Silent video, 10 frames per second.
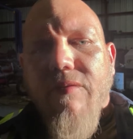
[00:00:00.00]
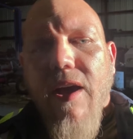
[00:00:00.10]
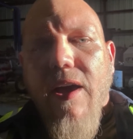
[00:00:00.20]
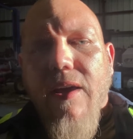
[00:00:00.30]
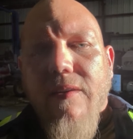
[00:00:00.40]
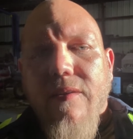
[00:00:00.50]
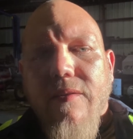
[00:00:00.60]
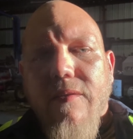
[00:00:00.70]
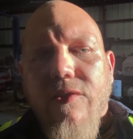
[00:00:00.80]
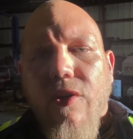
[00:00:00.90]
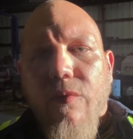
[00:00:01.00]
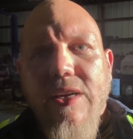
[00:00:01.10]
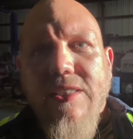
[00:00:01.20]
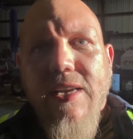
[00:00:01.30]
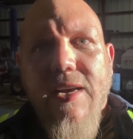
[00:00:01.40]
got no
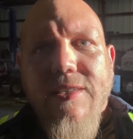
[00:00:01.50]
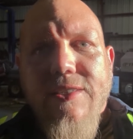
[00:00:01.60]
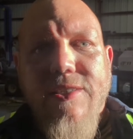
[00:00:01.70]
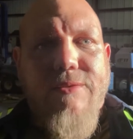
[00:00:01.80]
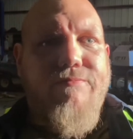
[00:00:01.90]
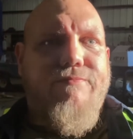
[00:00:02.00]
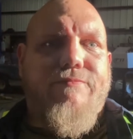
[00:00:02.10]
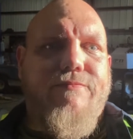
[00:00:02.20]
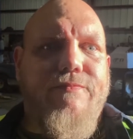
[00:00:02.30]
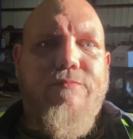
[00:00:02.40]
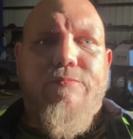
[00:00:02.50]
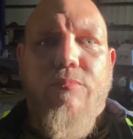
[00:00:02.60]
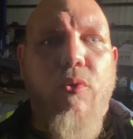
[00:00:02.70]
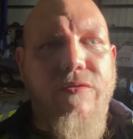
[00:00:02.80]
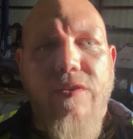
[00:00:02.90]
reason not to just
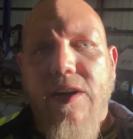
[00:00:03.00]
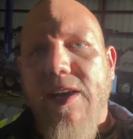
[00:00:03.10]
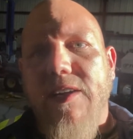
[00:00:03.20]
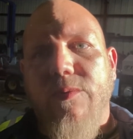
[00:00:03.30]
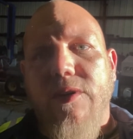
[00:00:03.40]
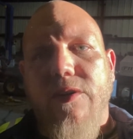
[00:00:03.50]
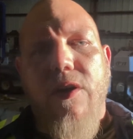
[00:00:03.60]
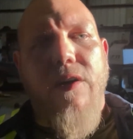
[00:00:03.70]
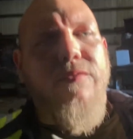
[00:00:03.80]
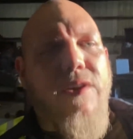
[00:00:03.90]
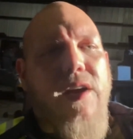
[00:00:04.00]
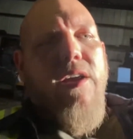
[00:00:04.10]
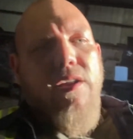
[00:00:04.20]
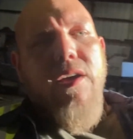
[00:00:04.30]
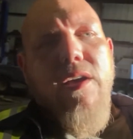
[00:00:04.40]
port the fucking heads while they're off.
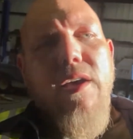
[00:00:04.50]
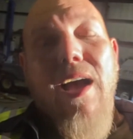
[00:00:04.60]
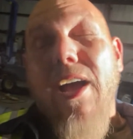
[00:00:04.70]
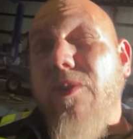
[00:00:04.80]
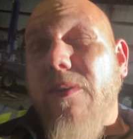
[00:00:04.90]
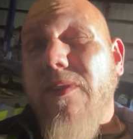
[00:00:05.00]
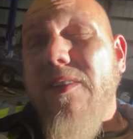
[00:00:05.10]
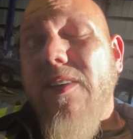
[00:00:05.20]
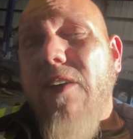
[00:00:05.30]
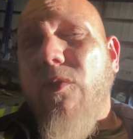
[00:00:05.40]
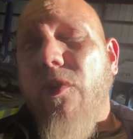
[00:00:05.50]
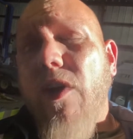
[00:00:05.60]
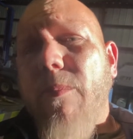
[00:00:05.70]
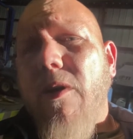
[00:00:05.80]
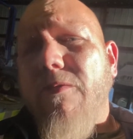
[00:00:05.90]
And I do have to decide if I want to
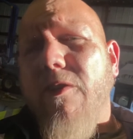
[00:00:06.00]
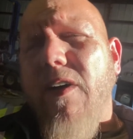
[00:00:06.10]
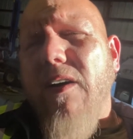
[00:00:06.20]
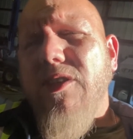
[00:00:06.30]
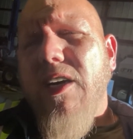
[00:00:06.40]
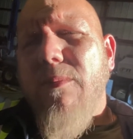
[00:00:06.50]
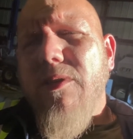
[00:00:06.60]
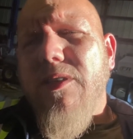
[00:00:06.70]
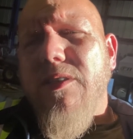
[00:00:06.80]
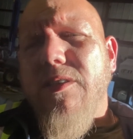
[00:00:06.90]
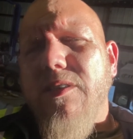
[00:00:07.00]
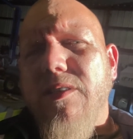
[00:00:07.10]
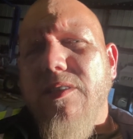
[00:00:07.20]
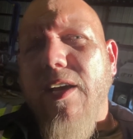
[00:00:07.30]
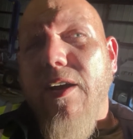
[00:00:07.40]
drop them off for a valve job
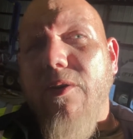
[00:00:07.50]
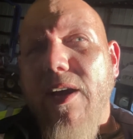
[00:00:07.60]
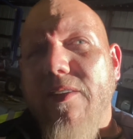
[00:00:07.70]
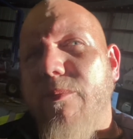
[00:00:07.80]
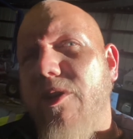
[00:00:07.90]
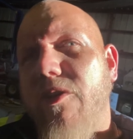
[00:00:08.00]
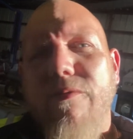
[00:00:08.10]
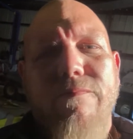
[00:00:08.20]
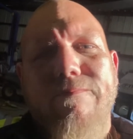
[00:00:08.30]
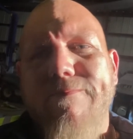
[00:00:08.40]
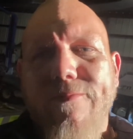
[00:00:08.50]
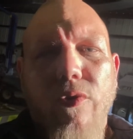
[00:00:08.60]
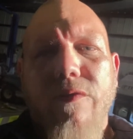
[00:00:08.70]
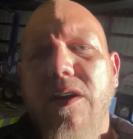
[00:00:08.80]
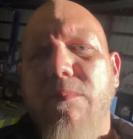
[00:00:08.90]
because it's like, okay, it's going to be another
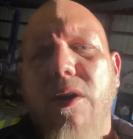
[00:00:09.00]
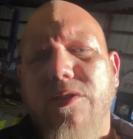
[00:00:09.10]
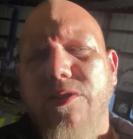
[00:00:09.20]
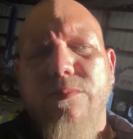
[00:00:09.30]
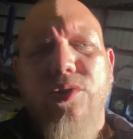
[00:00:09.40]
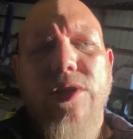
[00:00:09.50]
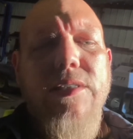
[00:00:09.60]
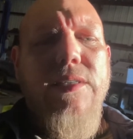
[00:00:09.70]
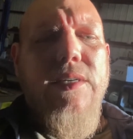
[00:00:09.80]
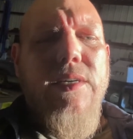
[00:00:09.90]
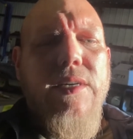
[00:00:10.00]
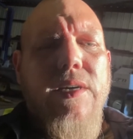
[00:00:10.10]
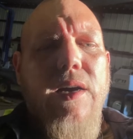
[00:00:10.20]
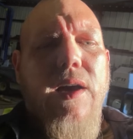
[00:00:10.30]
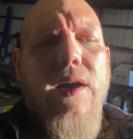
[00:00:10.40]
$450 or some shit.
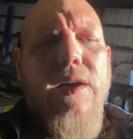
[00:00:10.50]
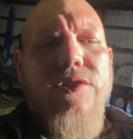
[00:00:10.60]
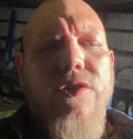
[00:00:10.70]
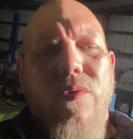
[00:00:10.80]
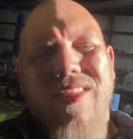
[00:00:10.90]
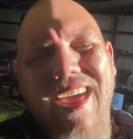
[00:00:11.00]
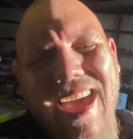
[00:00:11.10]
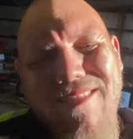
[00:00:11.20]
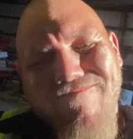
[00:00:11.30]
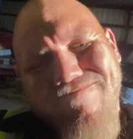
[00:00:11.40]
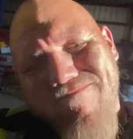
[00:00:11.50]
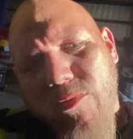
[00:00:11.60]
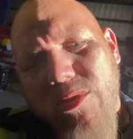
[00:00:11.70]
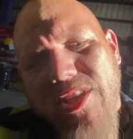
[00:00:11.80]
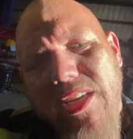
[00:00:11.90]
So that,
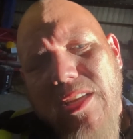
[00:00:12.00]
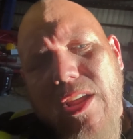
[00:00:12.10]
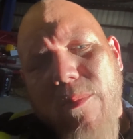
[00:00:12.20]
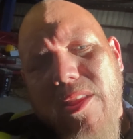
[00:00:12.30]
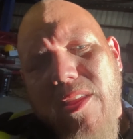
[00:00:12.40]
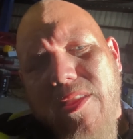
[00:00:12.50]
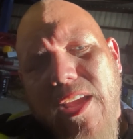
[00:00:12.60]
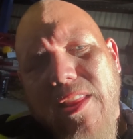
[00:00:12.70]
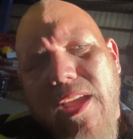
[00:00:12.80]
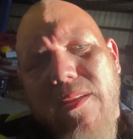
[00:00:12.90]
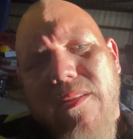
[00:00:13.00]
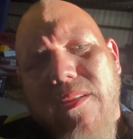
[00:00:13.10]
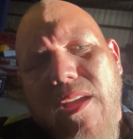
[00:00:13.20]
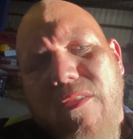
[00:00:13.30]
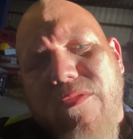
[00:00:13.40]
we'll see. That'll be the thing that
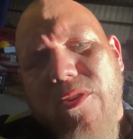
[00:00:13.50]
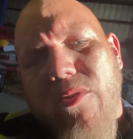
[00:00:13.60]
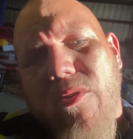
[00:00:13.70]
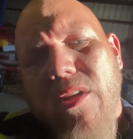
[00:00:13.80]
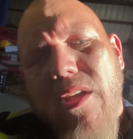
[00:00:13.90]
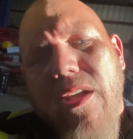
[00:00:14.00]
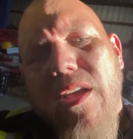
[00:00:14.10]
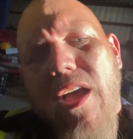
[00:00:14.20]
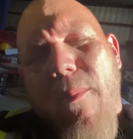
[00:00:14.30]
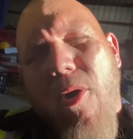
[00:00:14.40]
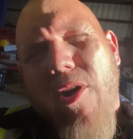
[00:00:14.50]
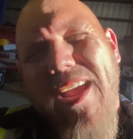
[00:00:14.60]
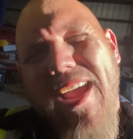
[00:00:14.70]
I feel I'm already